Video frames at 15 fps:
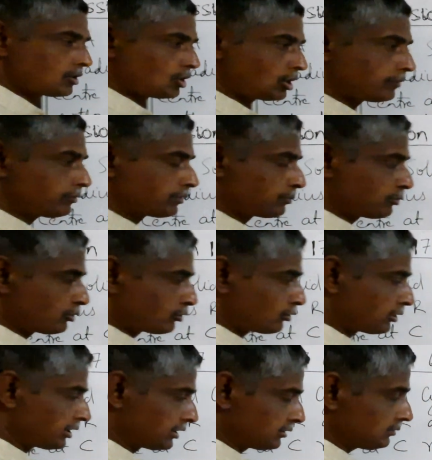Now for pure
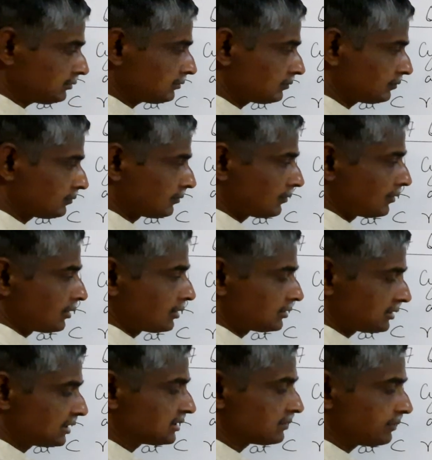rolling,
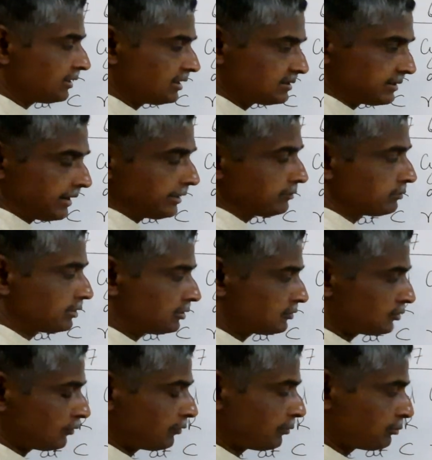since v is rightward,
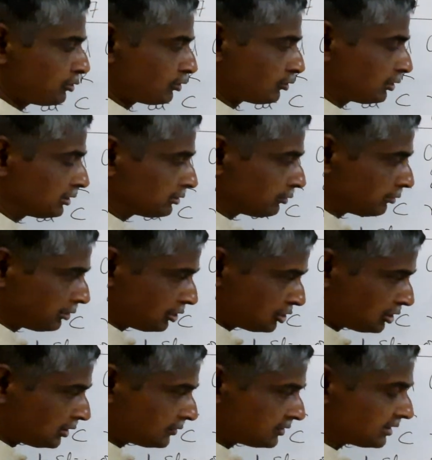so for pure rolling the
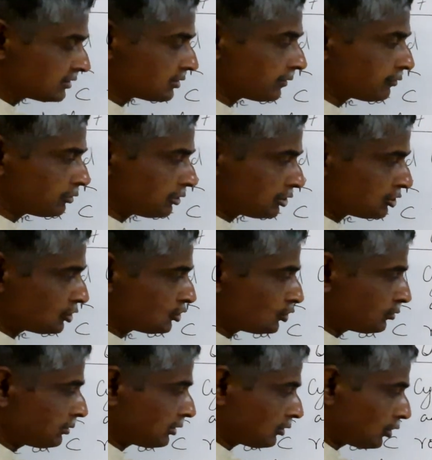rotational sense of rotation
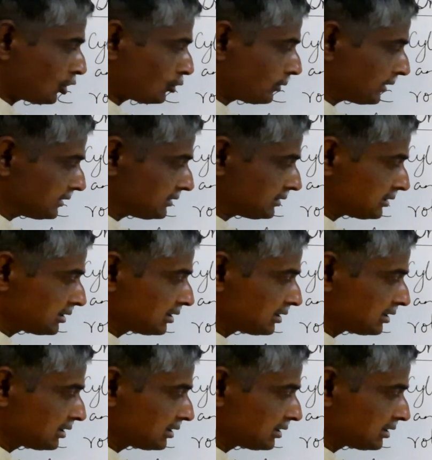should be clockwise.